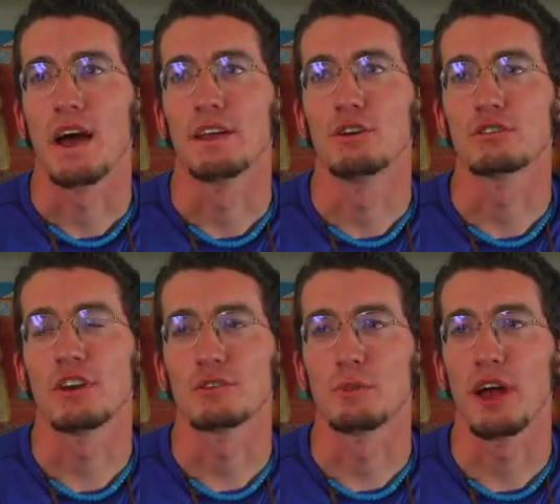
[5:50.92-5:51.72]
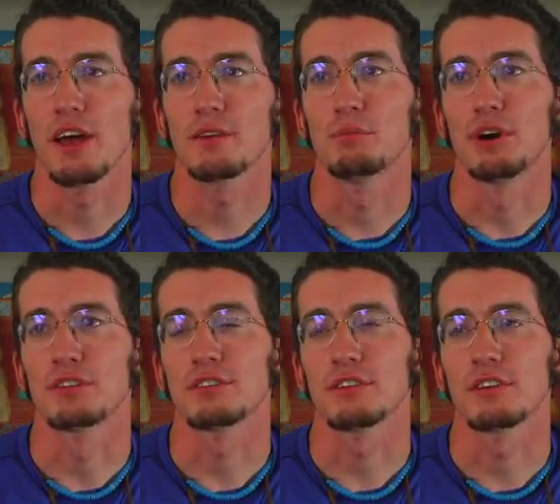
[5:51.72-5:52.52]
I know it sounds bad,
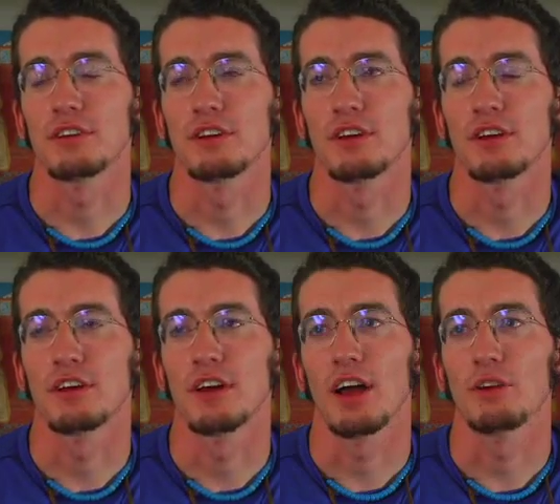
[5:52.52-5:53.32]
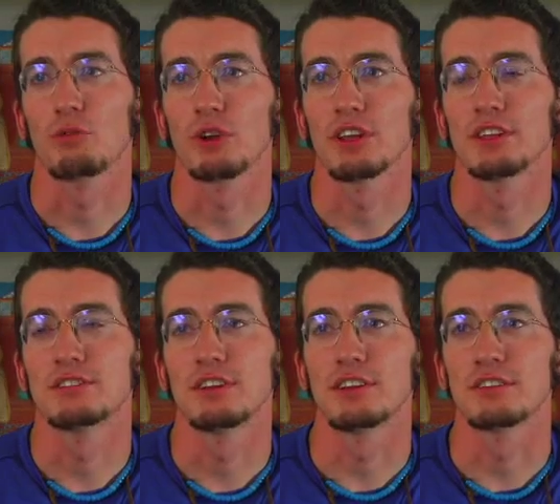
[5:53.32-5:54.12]
but I really
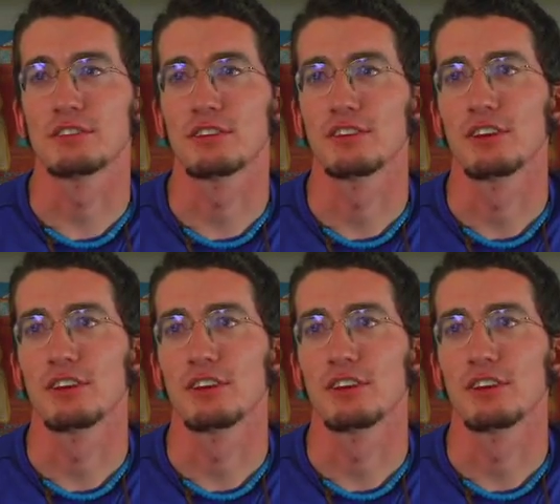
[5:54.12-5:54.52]
didn't